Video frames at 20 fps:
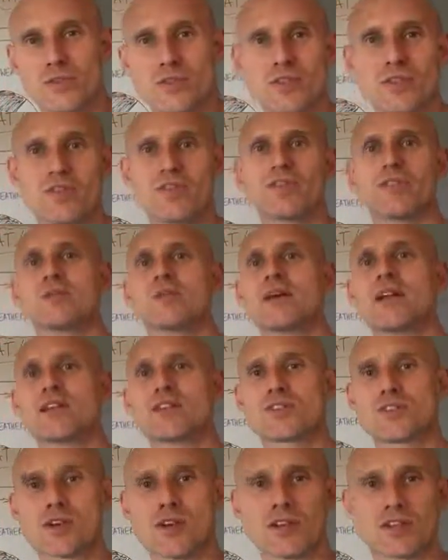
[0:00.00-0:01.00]
Do you feel
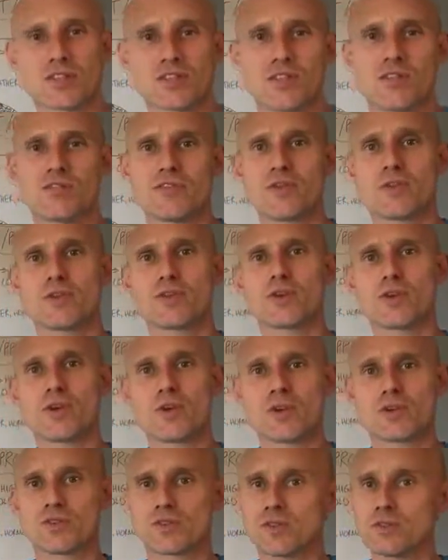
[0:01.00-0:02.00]
energized? Do you feel
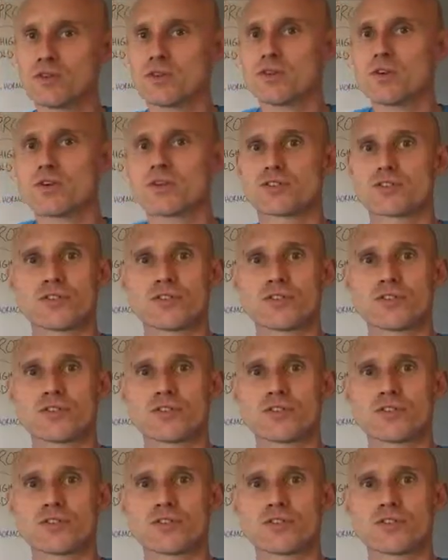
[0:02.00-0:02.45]
good? Do you not?